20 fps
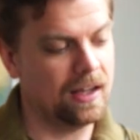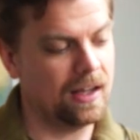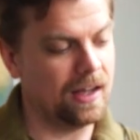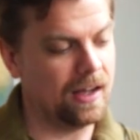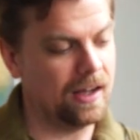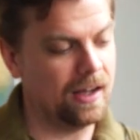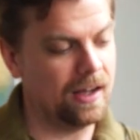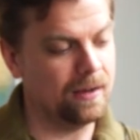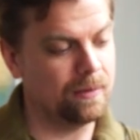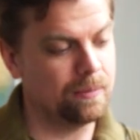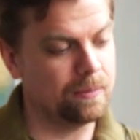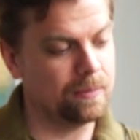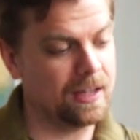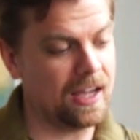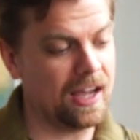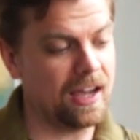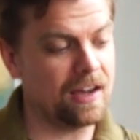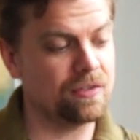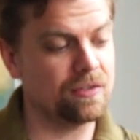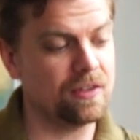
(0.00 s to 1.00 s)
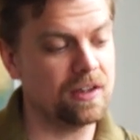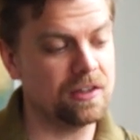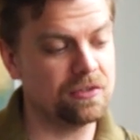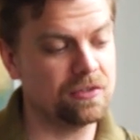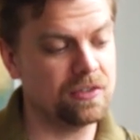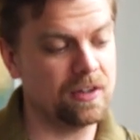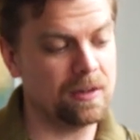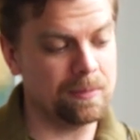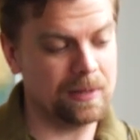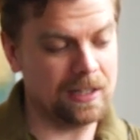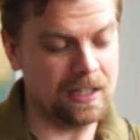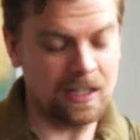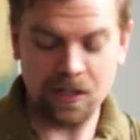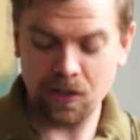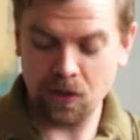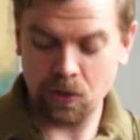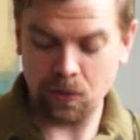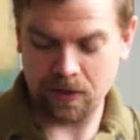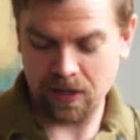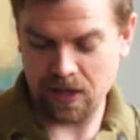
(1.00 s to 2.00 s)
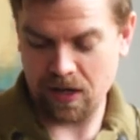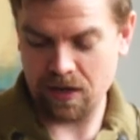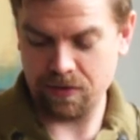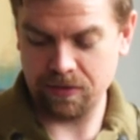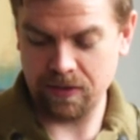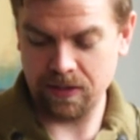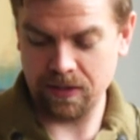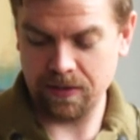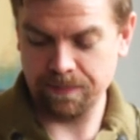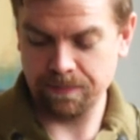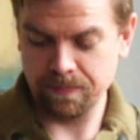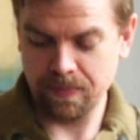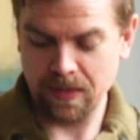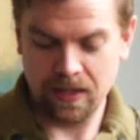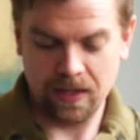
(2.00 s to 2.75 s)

Cafe Femenino coffee.